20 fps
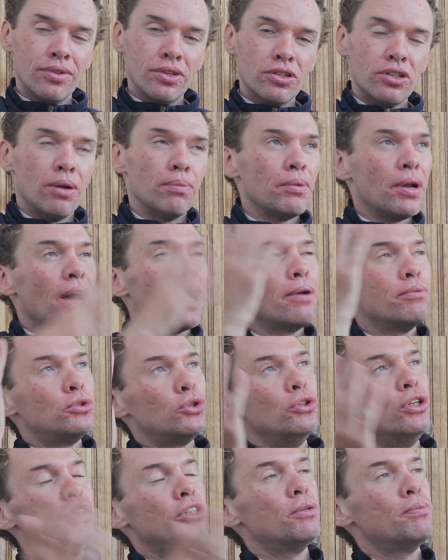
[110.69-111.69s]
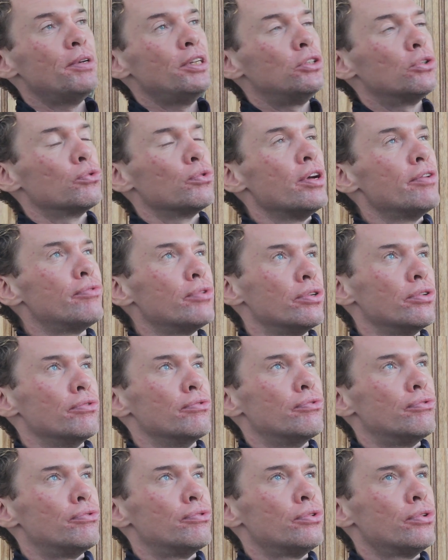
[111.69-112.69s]
Sometimes you need to be derivative.
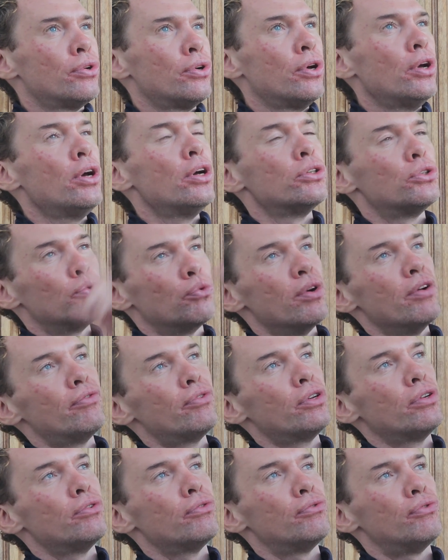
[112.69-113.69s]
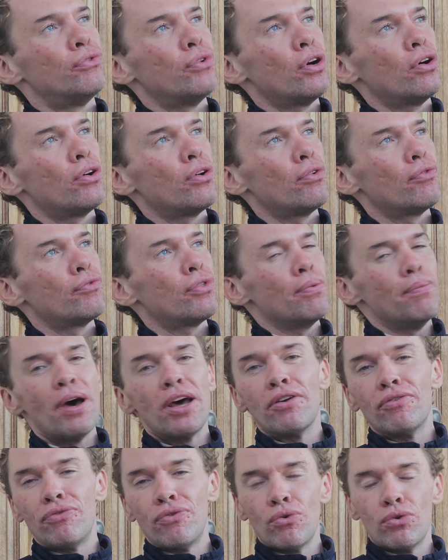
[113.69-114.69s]
Derivative of the
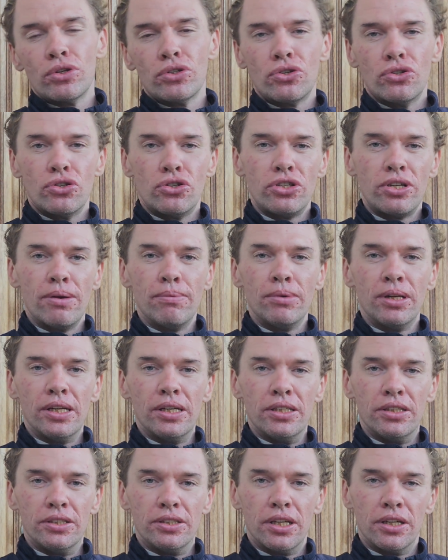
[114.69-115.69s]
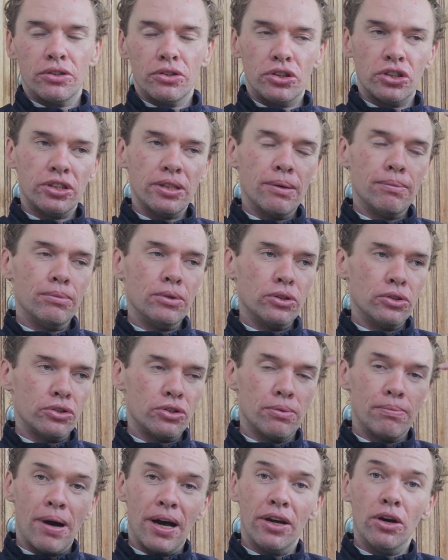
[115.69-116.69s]
metaphors and similes that are similar
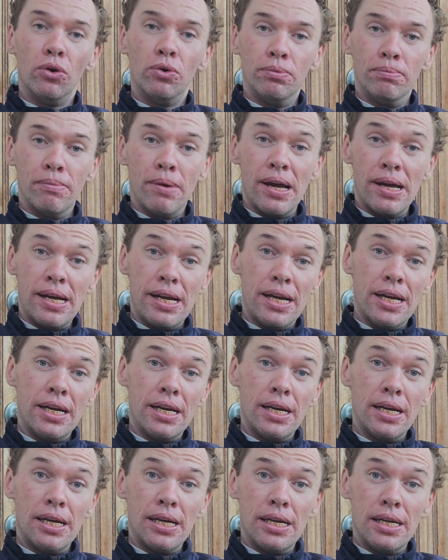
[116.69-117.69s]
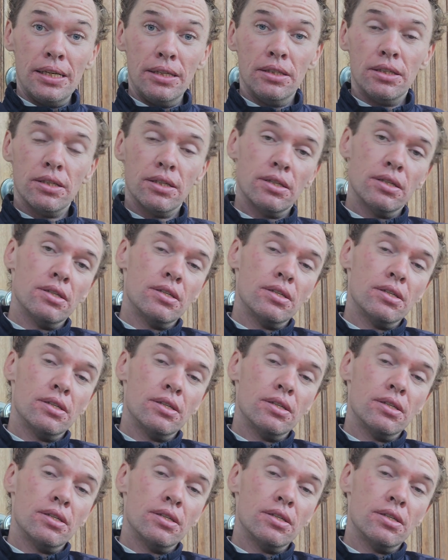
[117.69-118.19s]
to my own mind.